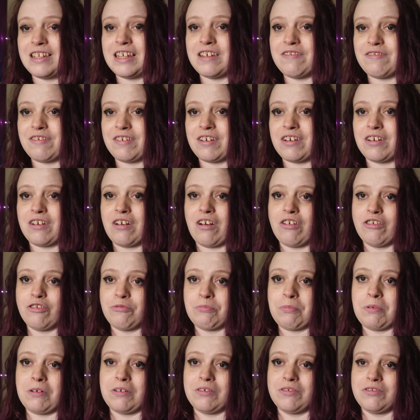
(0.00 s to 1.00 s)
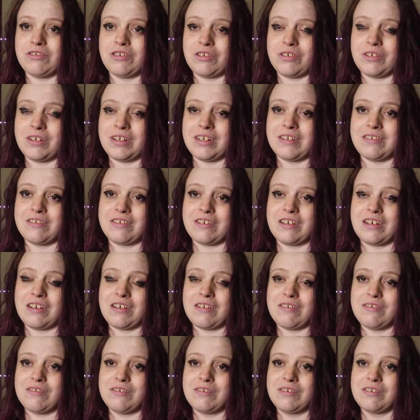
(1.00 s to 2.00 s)
leaving hospital 2 years
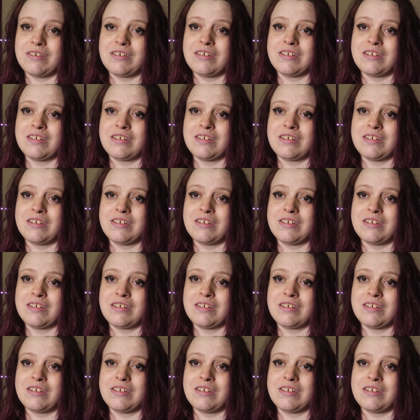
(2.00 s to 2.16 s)
ago.